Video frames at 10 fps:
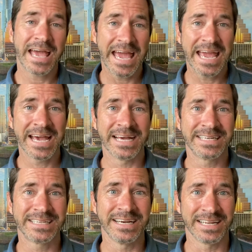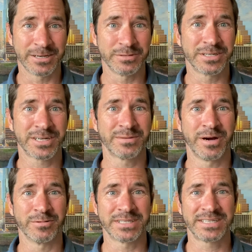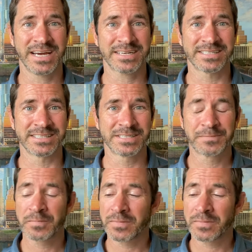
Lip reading: And like we talked about with the taxes,